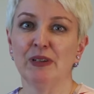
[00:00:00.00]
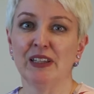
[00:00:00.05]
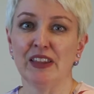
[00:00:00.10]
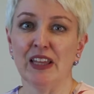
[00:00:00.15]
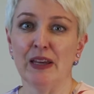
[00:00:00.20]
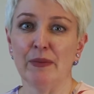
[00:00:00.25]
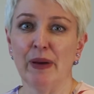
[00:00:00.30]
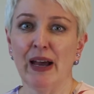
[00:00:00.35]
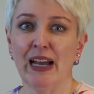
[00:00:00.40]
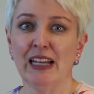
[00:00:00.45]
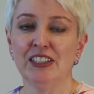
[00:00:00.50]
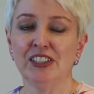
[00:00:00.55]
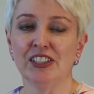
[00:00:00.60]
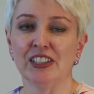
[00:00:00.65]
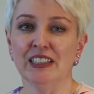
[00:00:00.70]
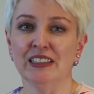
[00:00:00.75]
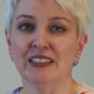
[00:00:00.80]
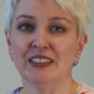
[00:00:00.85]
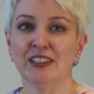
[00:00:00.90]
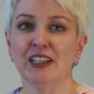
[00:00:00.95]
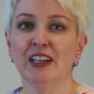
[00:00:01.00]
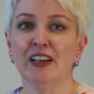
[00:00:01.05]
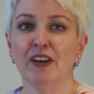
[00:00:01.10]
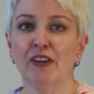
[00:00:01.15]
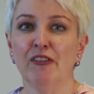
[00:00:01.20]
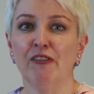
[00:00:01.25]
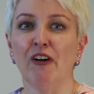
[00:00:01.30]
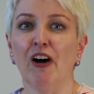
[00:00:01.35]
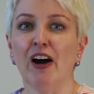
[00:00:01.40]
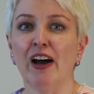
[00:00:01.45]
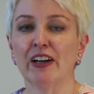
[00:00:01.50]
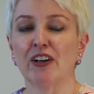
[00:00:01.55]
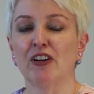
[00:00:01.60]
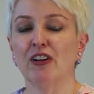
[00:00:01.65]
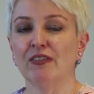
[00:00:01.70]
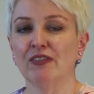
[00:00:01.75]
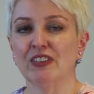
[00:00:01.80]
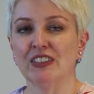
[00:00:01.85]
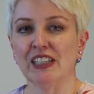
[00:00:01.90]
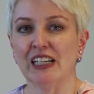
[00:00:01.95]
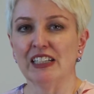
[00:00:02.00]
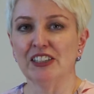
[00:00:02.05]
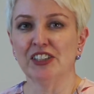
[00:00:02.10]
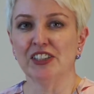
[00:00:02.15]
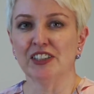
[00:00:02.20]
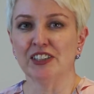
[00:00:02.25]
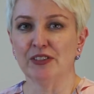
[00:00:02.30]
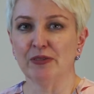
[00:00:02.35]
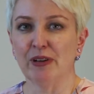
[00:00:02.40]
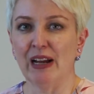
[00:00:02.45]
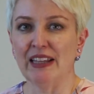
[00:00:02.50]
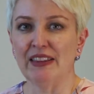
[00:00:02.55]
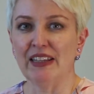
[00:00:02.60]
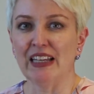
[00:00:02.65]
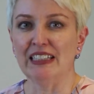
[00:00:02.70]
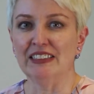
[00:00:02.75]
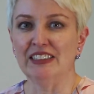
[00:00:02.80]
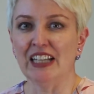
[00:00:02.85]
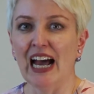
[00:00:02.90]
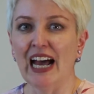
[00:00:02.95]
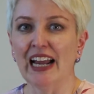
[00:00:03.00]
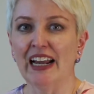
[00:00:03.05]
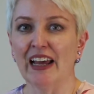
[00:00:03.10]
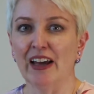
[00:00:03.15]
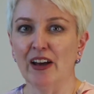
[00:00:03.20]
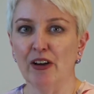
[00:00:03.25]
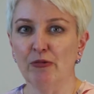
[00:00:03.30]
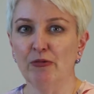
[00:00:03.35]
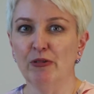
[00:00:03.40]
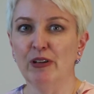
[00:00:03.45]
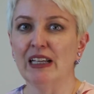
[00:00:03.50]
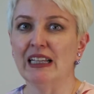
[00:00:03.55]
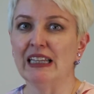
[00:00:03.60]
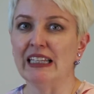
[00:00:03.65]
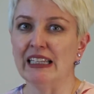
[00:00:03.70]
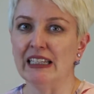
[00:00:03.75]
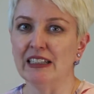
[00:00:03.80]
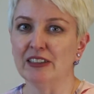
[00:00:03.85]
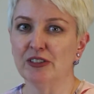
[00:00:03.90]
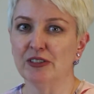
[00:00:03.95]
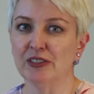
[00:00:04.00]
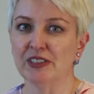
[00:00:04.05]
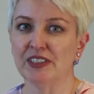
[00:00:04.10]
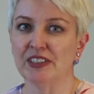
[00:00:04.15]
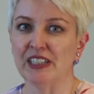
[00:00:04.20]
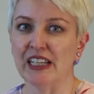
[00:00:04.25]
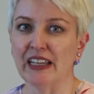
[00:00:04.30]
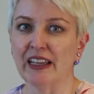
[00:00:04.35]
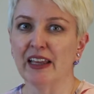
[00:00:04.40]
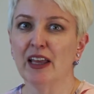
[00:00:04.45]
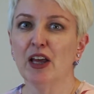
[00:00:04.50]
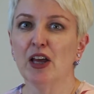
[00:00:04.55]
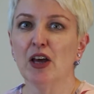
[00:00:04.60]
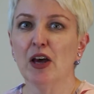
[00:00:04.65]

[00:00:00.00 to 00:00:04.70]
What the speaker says: with their patients via conversations around their data are really interesting.